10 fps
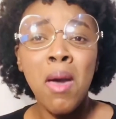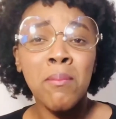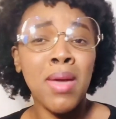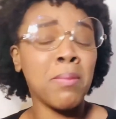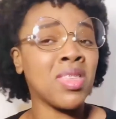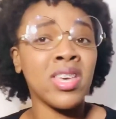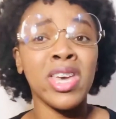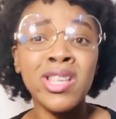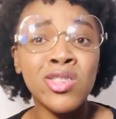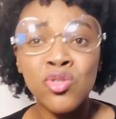maybe the
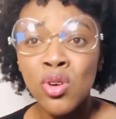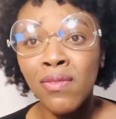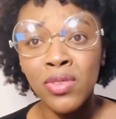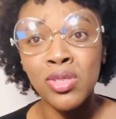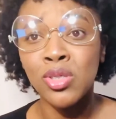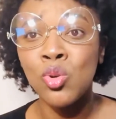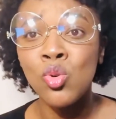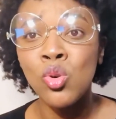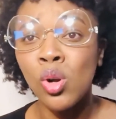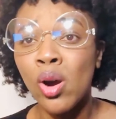history of the
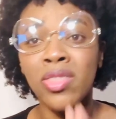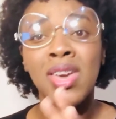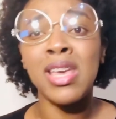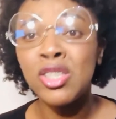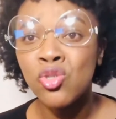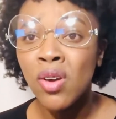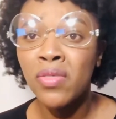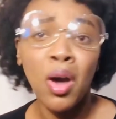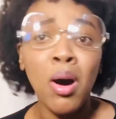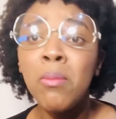school or the history of the
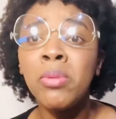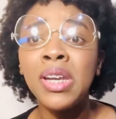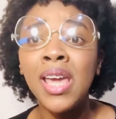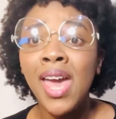company